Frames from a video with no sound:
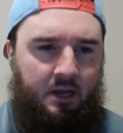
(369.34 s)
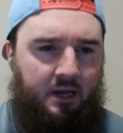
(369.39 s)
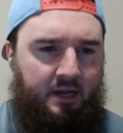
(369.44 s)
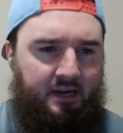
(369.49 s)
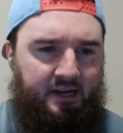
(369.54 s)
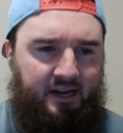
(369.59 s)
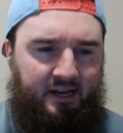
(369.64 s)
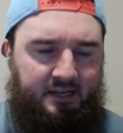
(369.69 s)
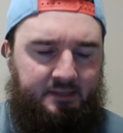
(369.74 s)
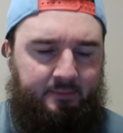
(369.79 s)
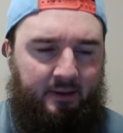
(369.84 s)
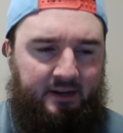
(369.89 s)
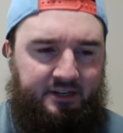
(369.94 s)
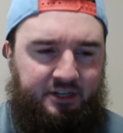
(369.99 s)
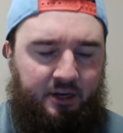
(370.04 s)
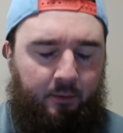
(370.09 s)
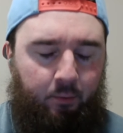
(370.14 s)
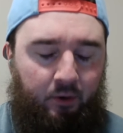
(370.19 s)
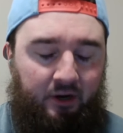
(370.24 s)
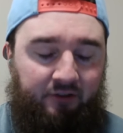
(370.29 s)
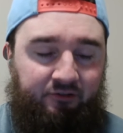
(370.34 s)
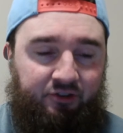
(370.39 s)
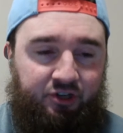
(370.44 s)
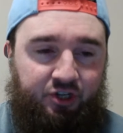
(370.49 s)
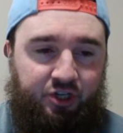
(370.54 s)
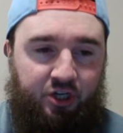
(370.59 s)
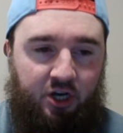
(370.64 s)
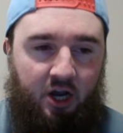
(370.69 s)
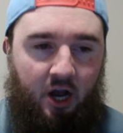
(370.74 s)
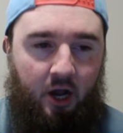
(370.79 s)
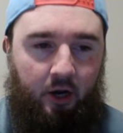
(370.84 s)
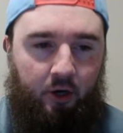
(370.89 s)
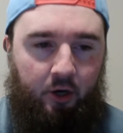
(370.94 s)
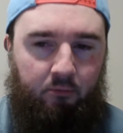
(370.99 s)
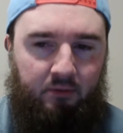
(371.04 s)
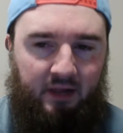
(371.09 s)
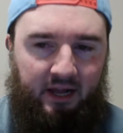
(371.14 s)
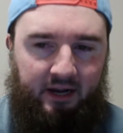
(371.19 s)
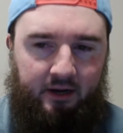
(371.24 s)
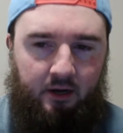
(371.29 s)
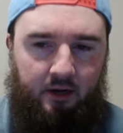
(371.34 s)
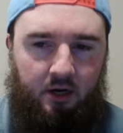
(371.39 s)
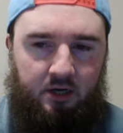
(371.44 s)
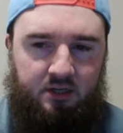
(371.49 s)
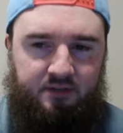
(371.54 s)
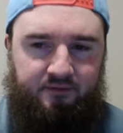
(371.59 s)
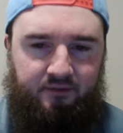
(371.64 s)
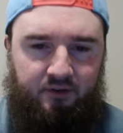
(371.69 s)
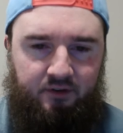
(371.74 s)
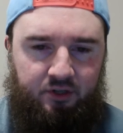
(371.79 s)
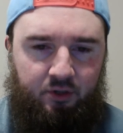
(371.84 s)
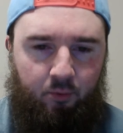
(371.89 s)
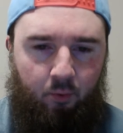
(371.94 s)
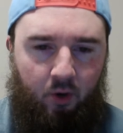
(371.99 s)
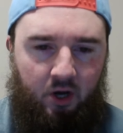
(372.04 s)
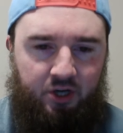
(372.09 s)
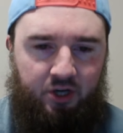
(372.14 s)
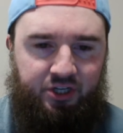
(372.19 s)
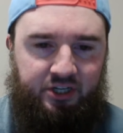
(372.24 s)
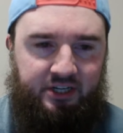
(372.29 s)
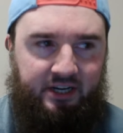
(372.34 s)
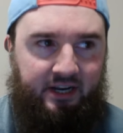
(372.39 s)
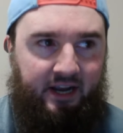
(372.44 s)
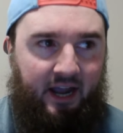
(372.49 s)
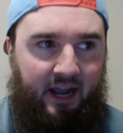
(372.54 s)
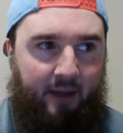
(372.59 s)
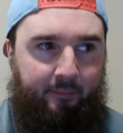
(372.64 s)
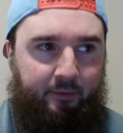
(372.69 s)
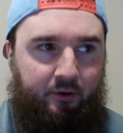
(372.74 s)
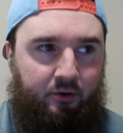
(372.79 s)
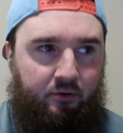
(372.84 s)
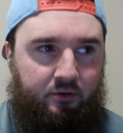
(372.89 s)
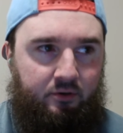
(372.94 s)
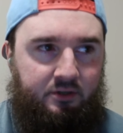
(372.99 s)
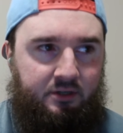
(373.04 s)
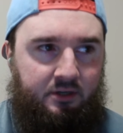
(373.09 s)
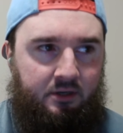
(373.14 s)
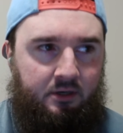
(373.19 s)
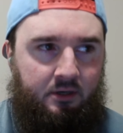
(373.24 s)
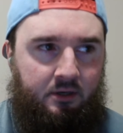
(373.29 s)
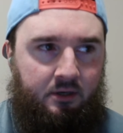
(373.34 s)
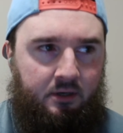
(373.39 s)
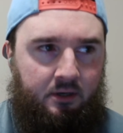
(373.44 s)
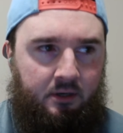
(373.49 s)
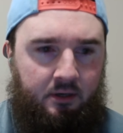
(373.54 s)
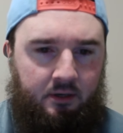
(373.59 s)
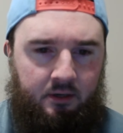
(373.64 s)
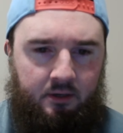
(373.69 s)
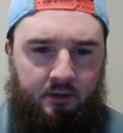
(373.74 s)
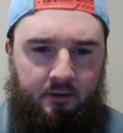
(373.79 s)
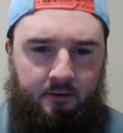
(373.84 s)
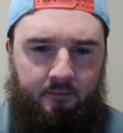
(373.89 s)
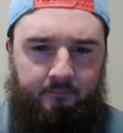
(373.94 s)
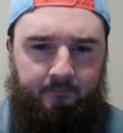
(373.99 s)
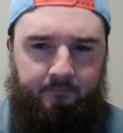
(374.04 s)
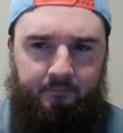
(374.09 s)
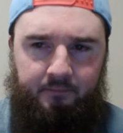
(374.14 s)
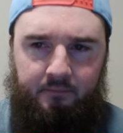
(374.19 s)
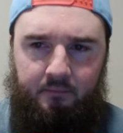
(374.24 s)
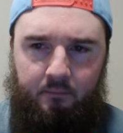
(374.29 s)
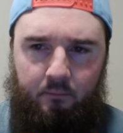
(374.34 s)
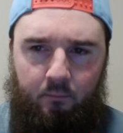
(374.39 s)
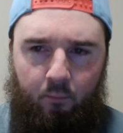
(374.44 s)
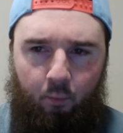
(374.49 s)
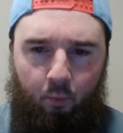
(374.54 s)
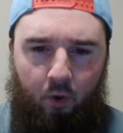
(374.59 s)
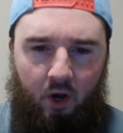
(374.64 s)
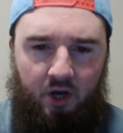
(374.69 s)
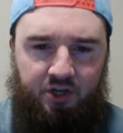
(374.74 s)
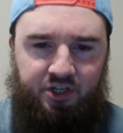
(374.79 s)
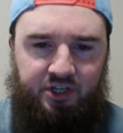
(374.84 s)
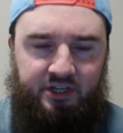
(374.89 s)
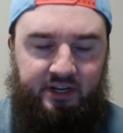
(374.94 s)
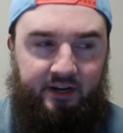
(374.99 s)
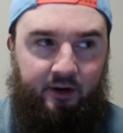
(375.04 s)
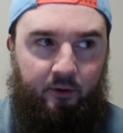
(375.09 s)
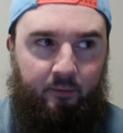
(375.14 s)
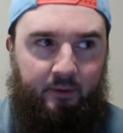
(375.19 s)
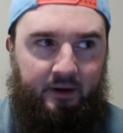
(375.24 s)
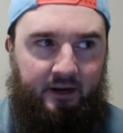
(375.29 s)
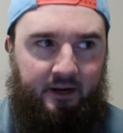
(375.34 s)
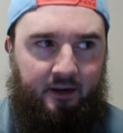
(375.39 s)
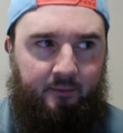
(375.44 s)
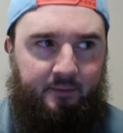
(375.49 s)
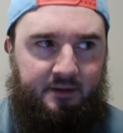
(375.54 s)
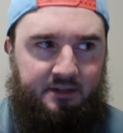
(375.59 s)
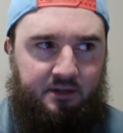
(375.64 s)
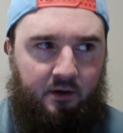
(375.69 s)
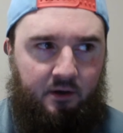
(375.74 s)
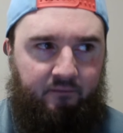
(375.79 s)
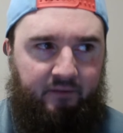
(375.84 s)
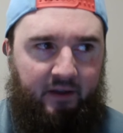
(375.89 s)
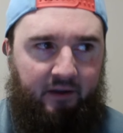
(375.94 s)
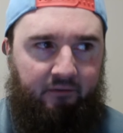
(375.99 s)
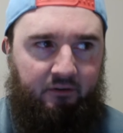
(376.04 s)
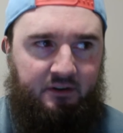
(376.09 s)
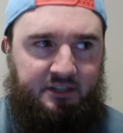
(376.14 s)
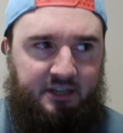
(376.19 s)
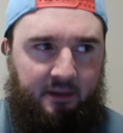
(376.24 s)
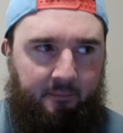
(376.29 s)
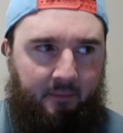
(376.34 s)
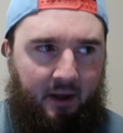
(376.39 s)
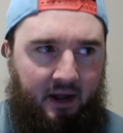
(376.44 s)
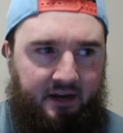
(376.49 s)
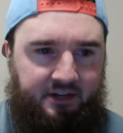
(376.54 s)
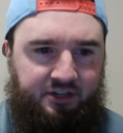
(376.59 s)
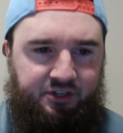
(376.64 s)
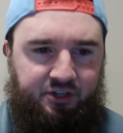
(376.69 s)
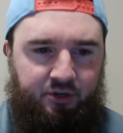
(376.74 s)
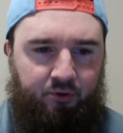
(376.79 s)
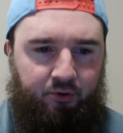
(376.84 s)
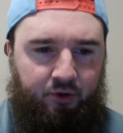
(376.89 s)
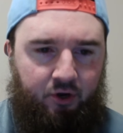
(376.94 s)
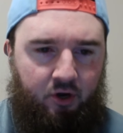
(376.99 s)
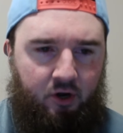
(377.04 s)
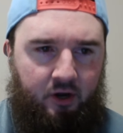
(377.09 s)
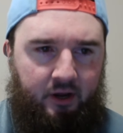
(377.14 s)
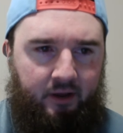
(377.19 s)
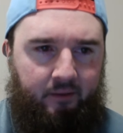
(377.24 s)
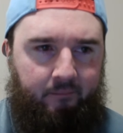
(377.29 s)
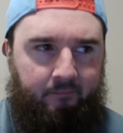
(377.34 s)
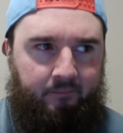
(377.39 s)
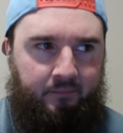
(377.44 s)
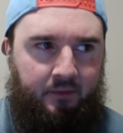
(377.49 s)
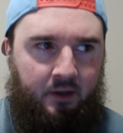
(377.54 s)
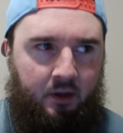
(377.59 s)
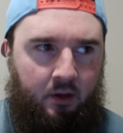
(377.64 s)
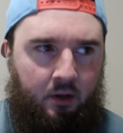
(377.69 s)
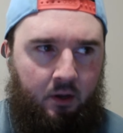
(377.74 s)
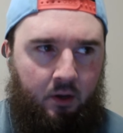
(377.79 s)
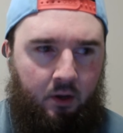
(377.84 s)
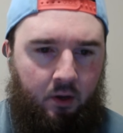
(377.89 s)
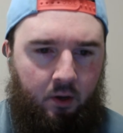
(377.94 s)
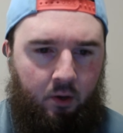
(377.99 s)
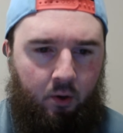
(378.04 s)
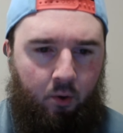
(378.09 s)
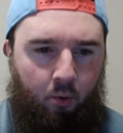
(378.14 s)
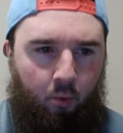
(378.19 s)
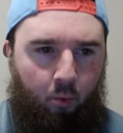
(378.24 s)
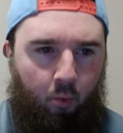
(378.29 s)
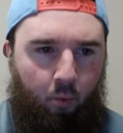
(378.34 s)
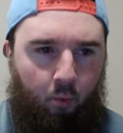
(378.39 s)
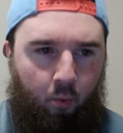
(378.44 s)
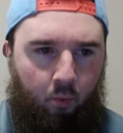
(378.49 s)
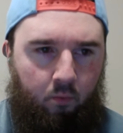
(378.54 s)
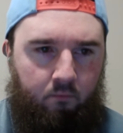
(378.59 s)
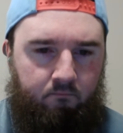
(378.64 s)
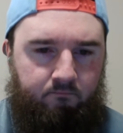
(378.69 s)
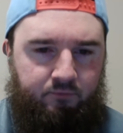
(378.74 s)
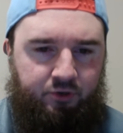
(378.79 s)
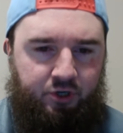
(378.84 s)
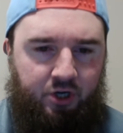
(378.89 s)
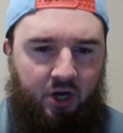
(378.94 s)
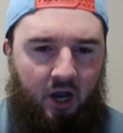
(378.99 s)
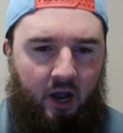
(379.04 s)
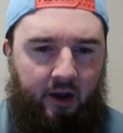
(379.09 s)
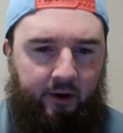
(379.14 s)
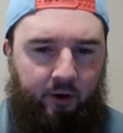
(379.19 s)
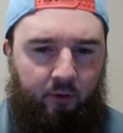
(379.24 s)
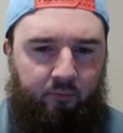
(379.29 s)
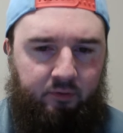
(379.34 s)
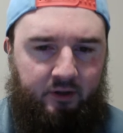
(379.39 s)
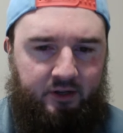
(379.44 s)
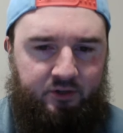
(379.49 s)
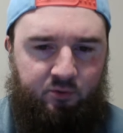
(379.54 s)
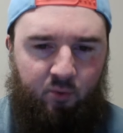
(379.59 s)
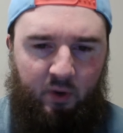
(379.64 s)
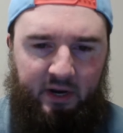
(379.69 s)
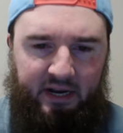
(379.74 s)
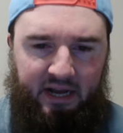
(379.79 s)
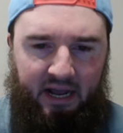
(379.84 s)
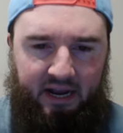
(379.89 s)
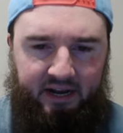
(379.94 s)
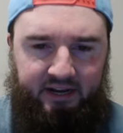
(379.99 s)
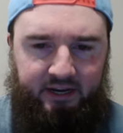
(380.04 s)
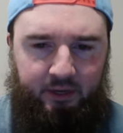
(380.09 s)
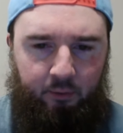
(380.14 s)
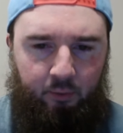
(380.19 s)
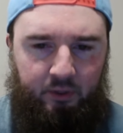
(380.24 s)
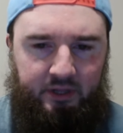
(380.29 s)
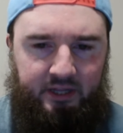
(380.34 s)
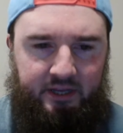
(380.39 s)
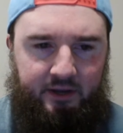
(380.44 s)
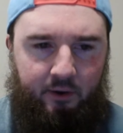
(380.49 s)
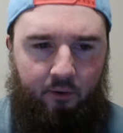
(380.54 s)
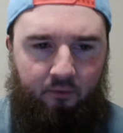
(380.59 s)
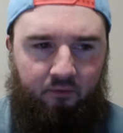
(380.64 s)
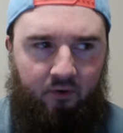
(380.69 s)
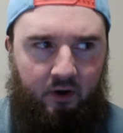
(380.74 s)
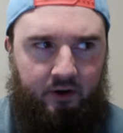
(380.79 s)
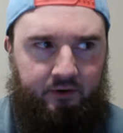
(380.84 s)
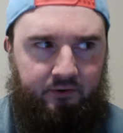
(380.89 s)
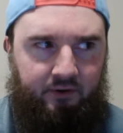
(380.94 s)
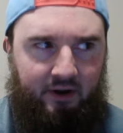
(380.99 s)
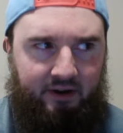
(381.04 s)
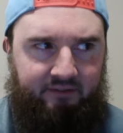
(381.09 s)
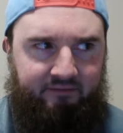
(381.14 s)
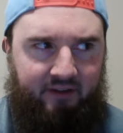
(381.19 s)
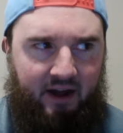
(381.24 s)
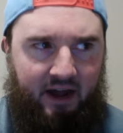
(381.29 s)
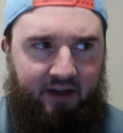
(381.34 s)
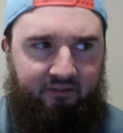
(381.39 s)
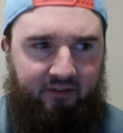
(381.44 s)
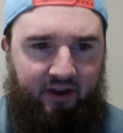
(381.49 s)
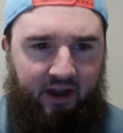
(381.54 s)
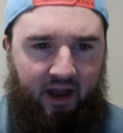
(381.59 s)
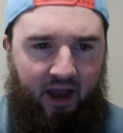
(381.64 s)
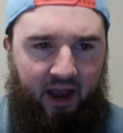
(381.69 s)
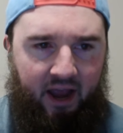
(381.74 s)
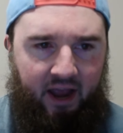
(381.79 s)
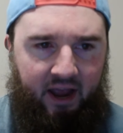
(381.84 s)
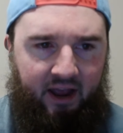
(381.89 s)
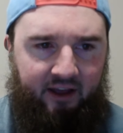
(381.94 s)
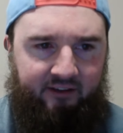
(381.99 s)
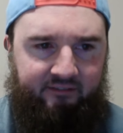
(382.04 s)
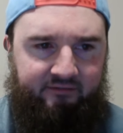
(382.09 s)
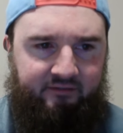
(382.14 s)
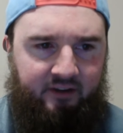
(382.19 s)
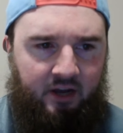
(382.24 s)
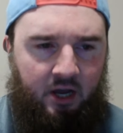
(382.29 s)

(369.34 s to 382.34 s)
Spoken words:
Next matchup, we got the Chicago Blackhawks versus the Washington Capitals. Washington opening up as home favorites at minus 230. Chicago plus 190 with the over-under at 5.5.